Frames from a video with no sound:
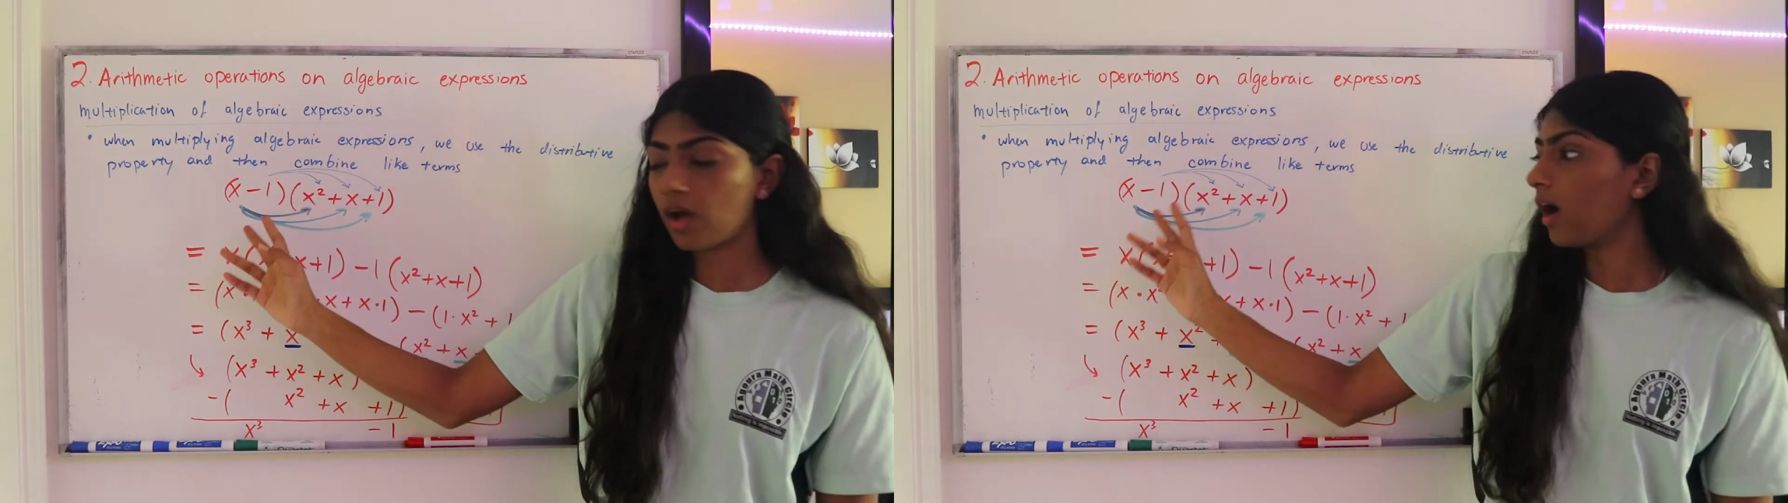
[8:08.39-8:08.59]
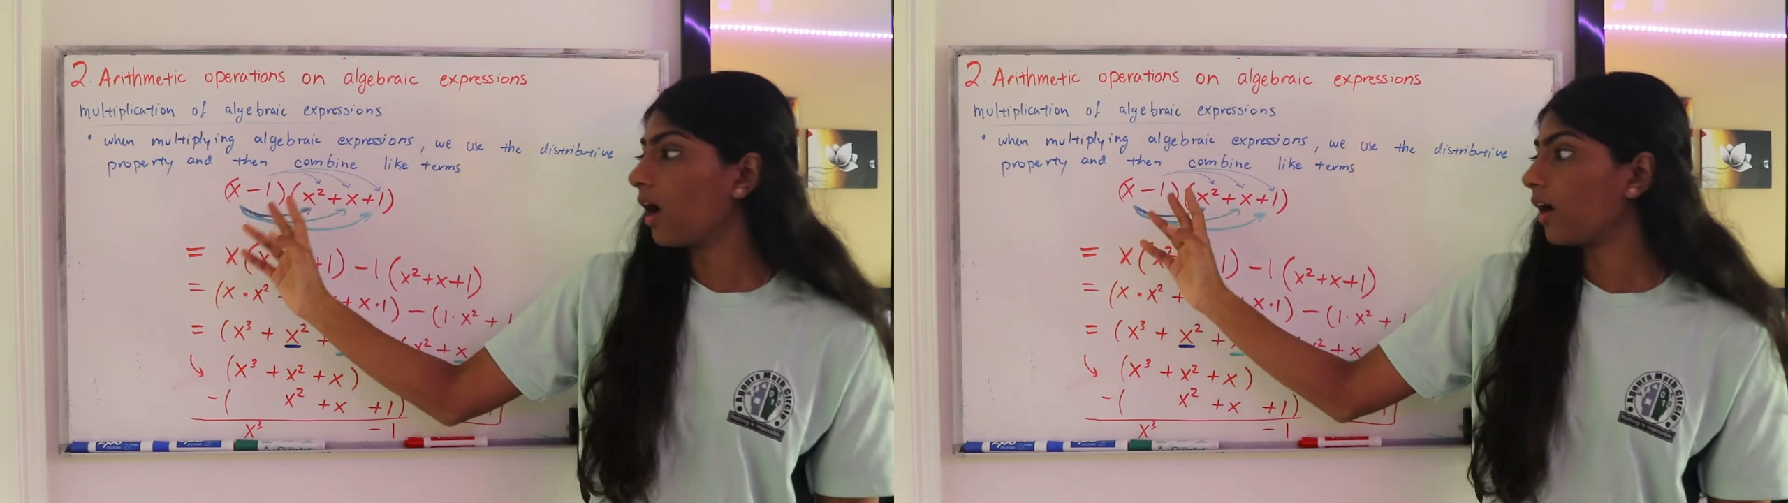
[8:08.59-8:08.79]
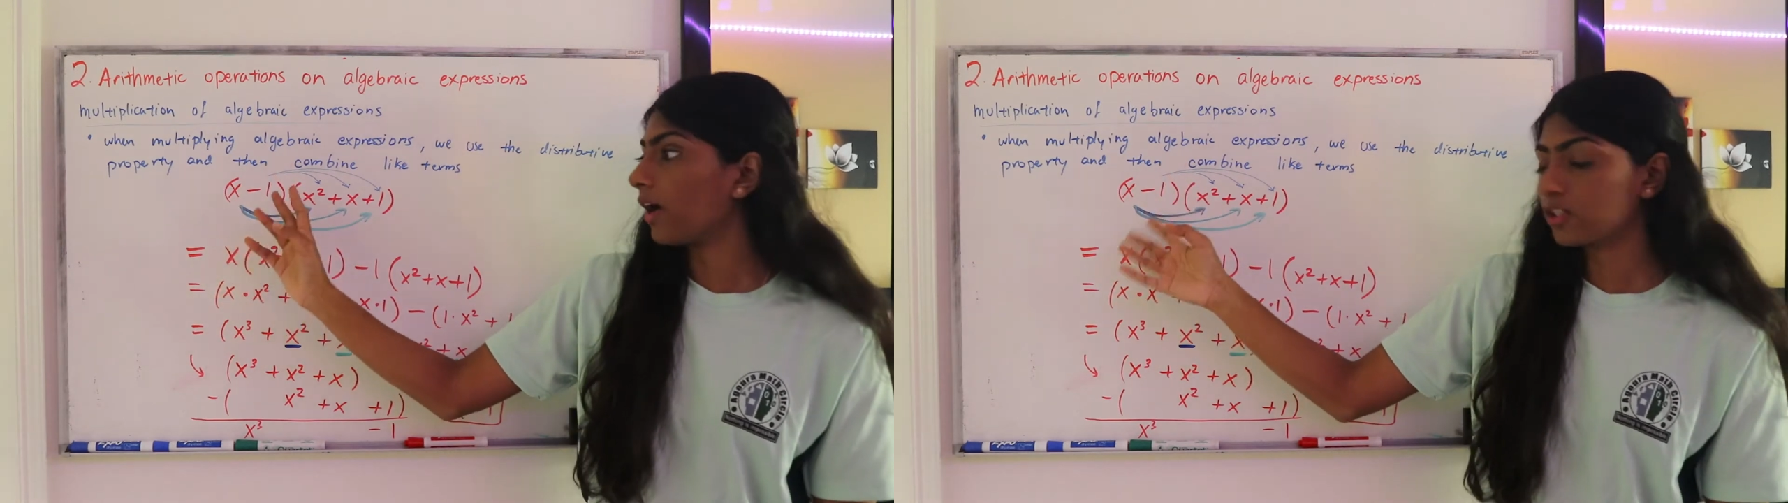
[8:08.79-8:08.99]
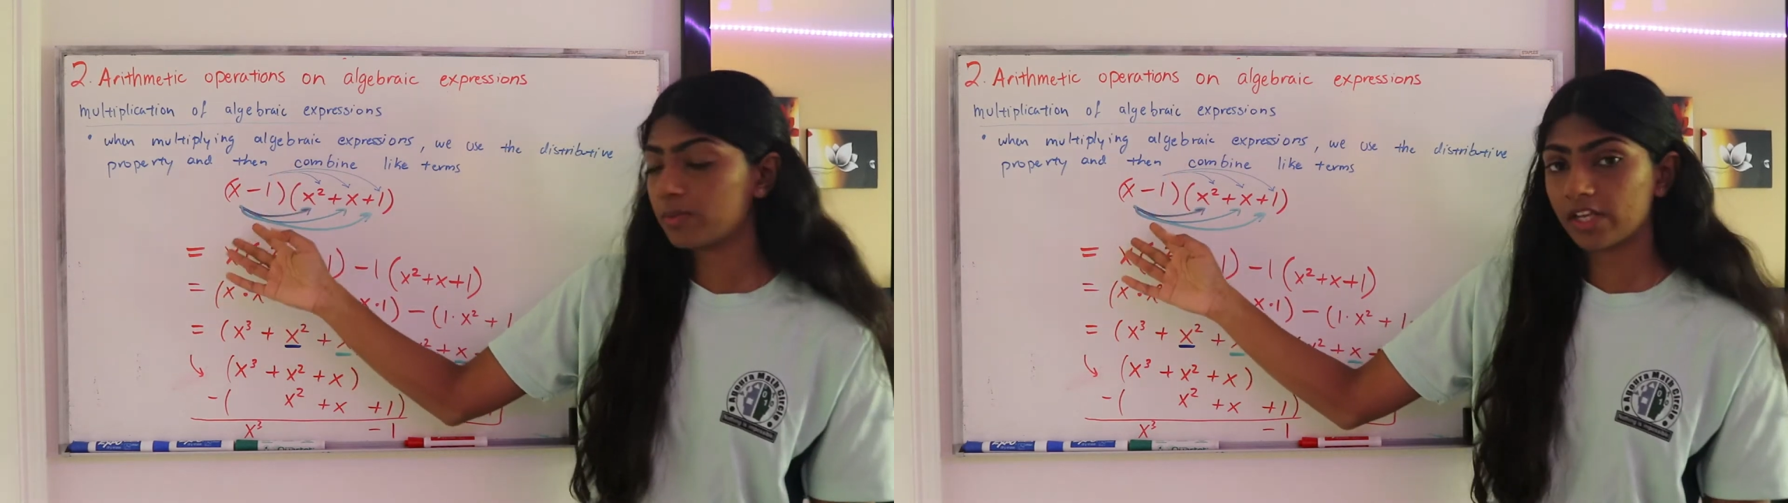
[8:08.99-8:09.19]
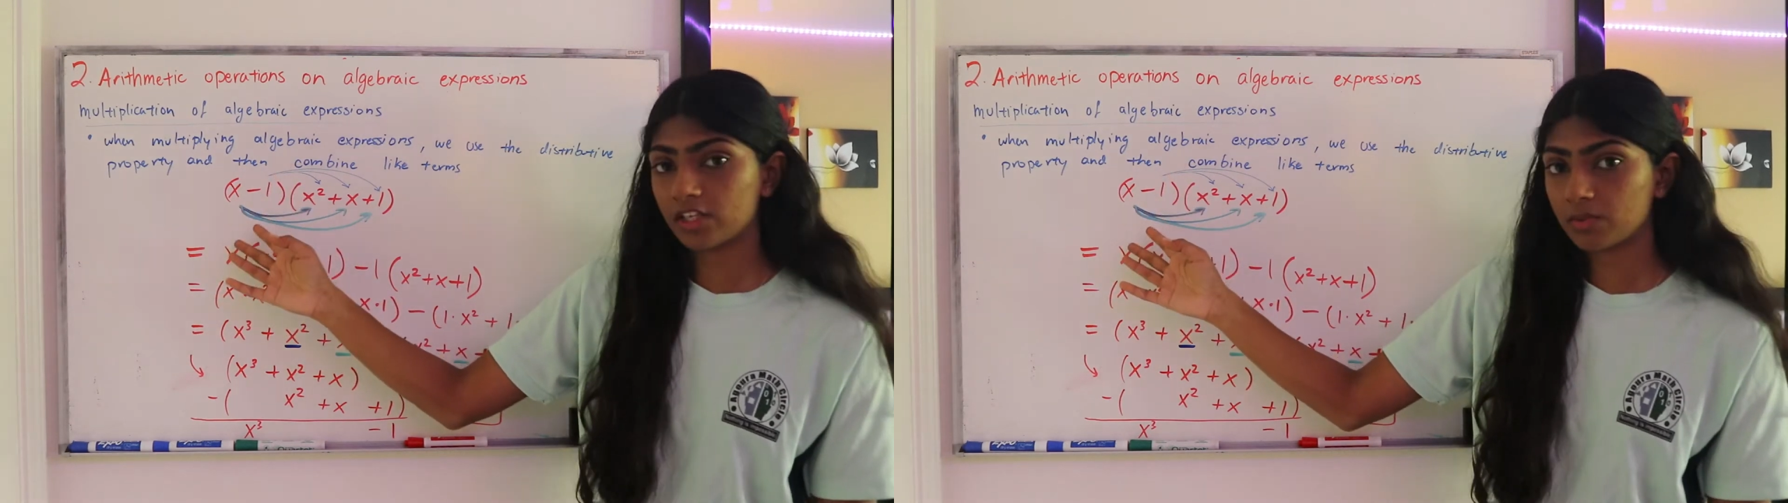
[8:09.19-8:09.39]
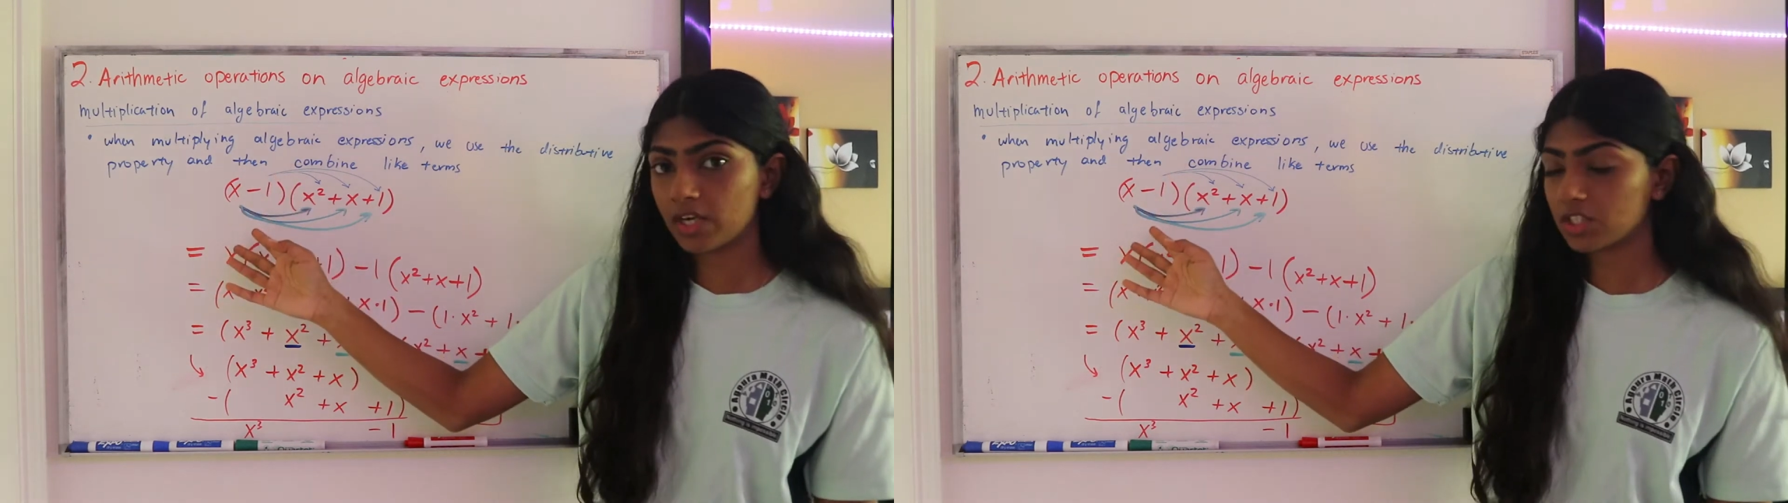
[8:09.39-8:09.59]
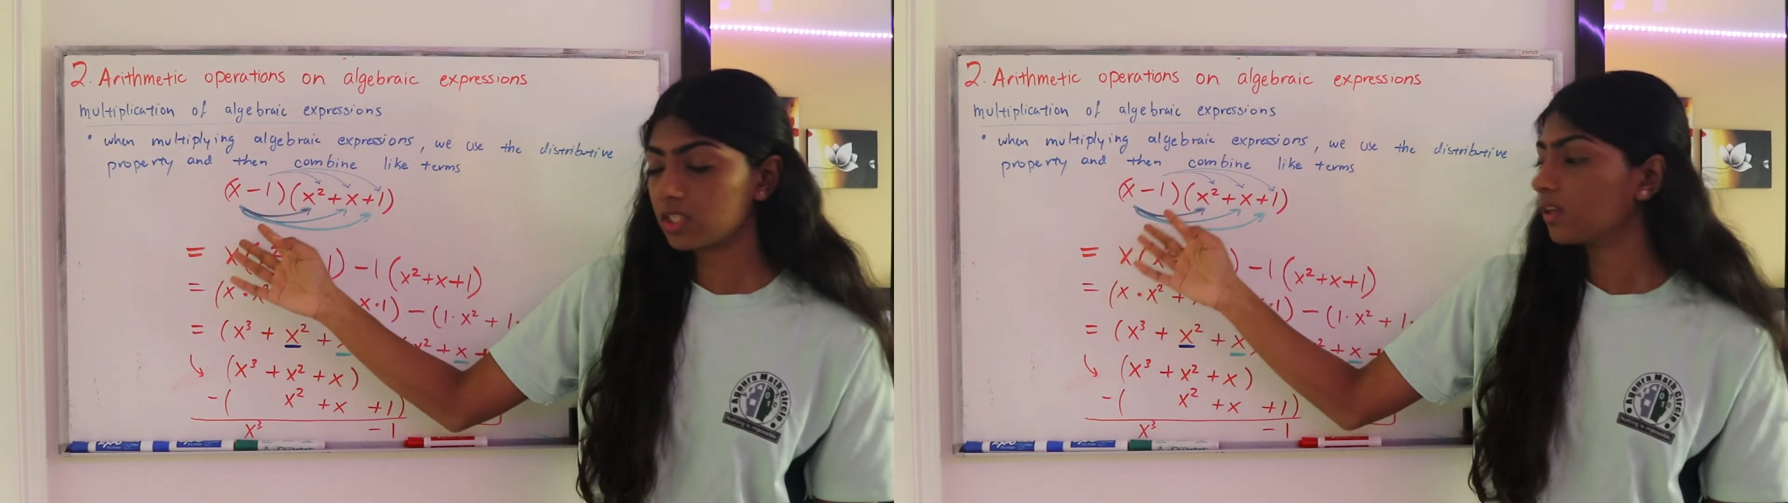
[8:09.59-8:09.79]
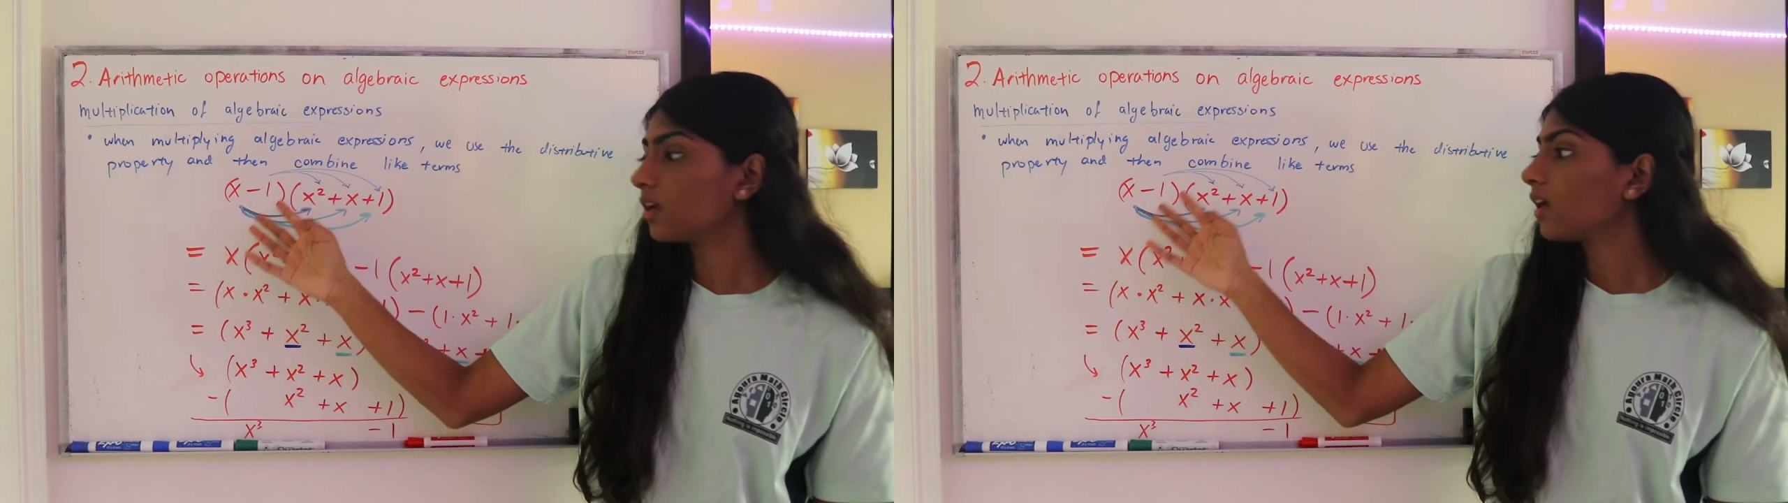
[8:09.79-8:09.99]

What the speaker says: algebraic expression